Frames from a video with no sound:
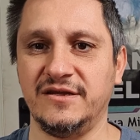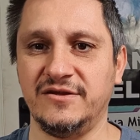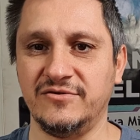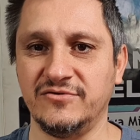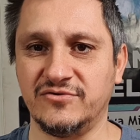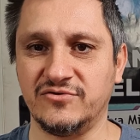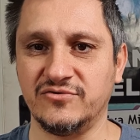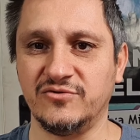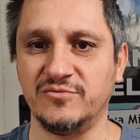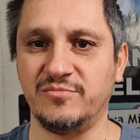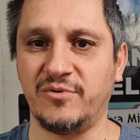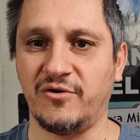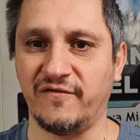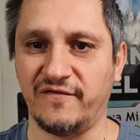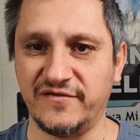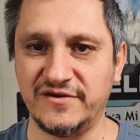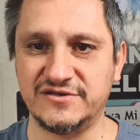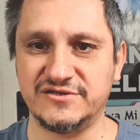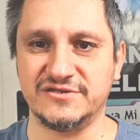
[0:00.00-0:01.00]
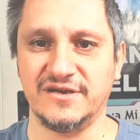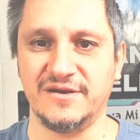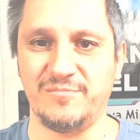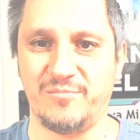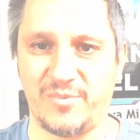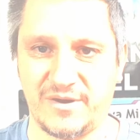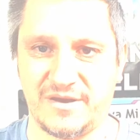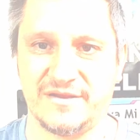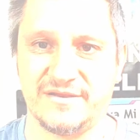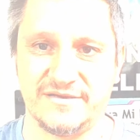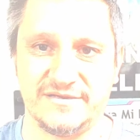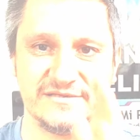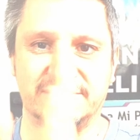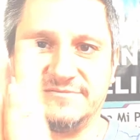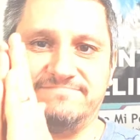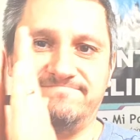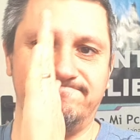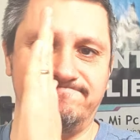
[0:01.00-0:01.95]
YouTube official partners.